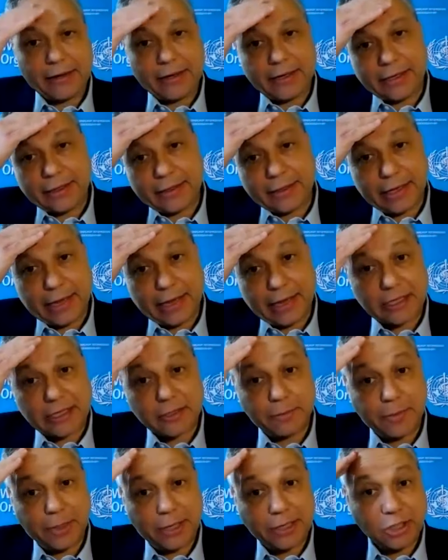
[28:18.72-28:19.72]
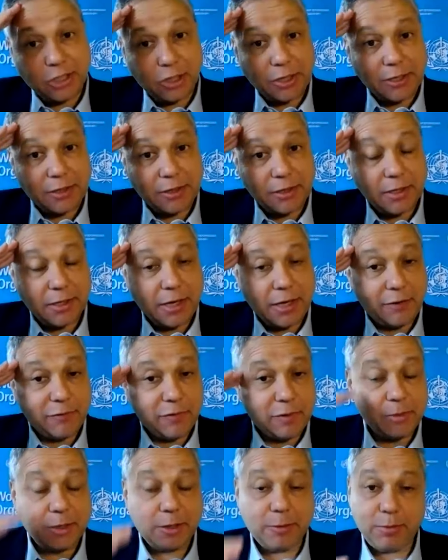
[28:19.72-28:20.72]
in the last budget, the
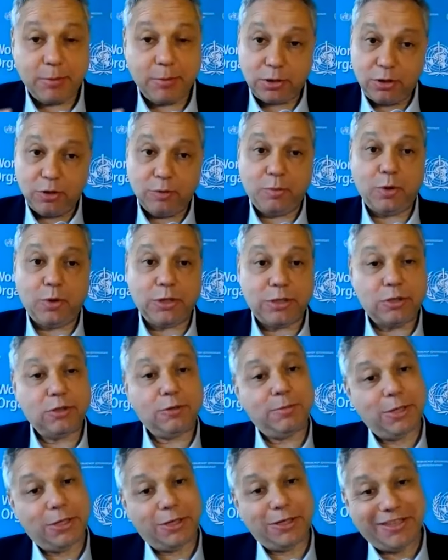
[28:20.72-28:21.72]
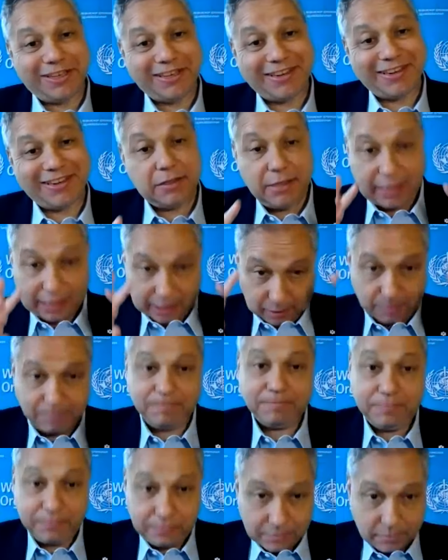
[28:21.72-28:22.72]
government put $2.2 billion to
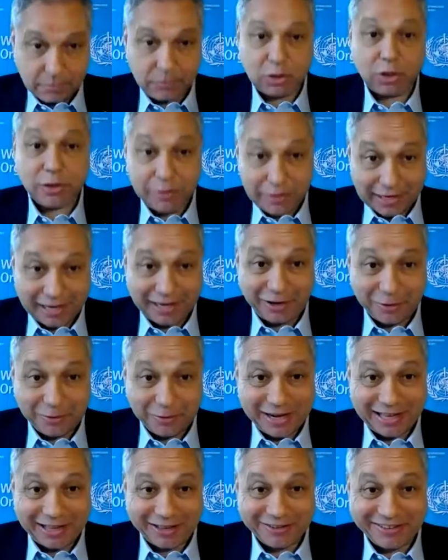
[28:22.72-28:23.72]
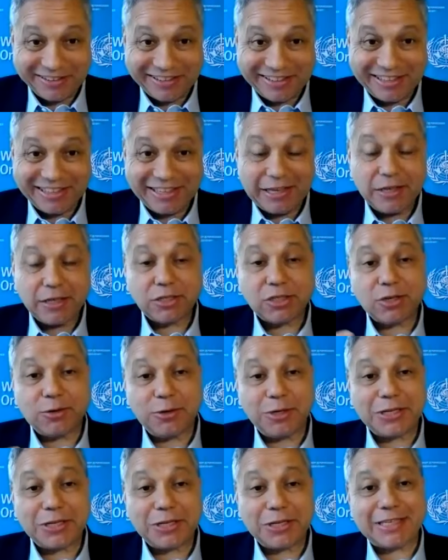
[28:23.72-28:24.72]
help turn that around.
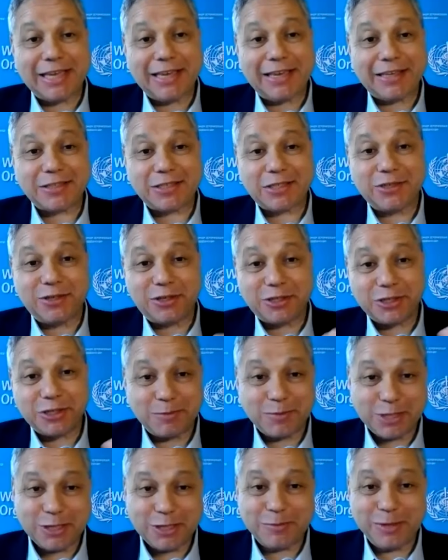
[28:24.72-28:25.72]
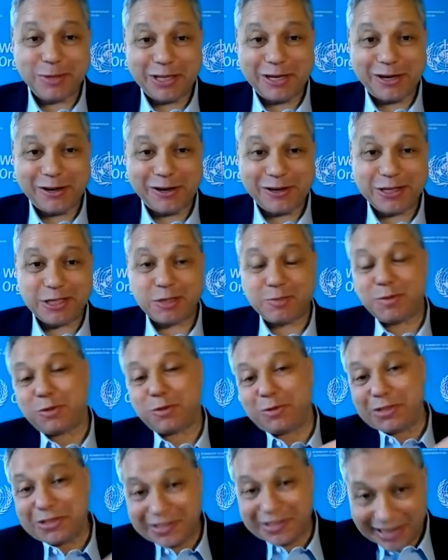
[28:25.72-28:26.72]
So in a sense, there's some similarities
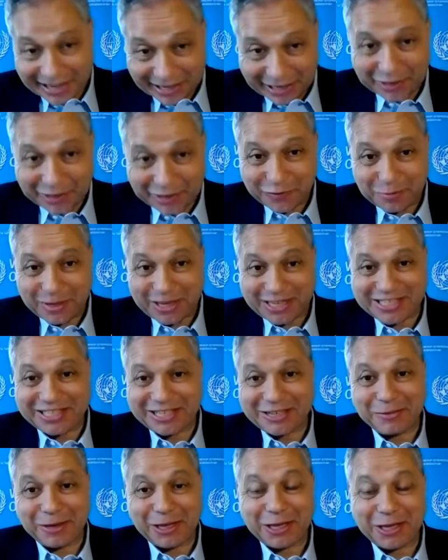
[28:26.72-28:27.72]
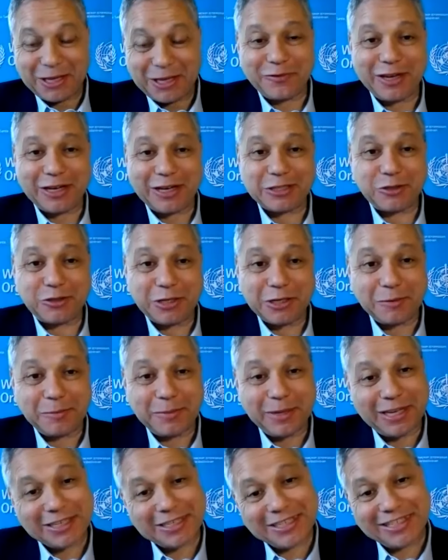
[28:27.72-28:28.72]
between the lack of domestic manufacturing
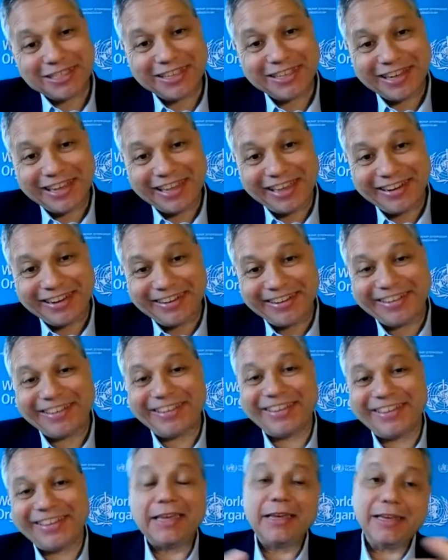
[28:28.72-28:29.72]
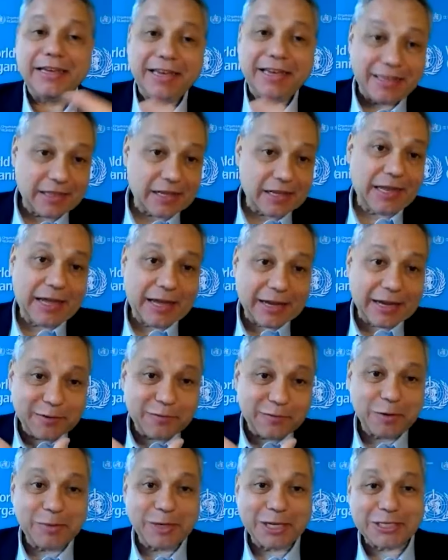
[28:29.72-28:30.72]
capacity in Canada and the lack
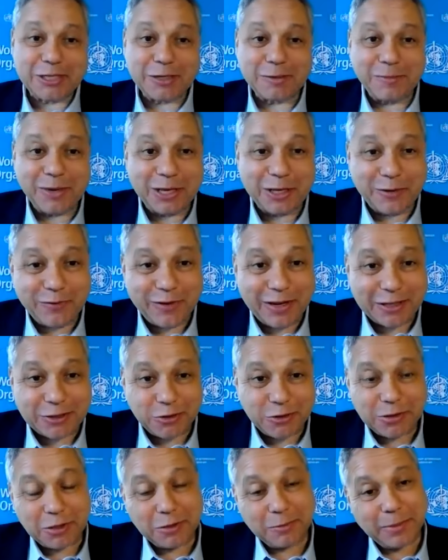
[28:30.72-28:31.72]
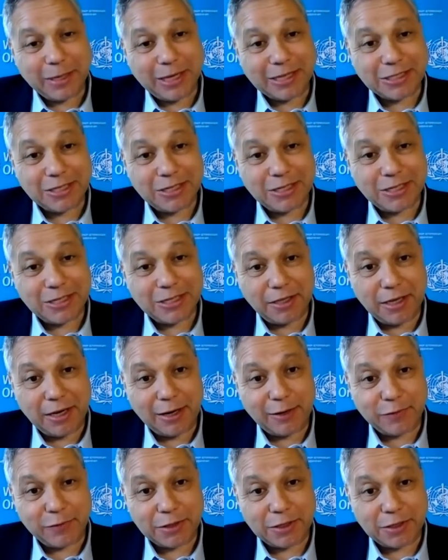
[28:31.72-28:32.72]
of domestic manufacturing capacity on the
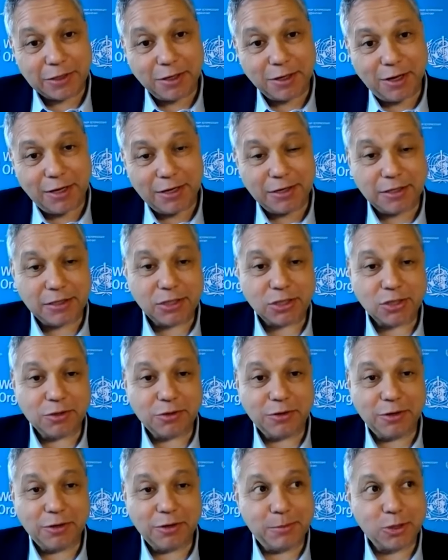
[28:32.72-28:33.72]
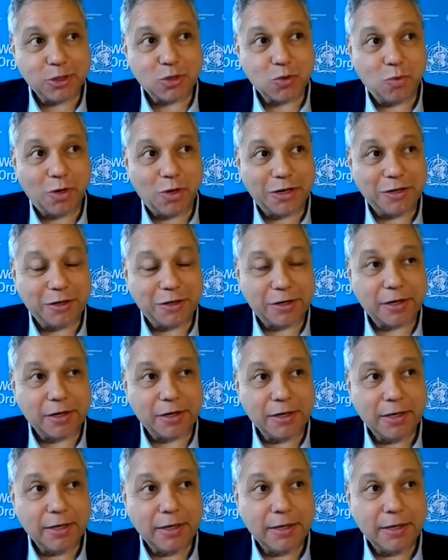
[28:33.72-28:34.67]
African continent. So you almost wonder,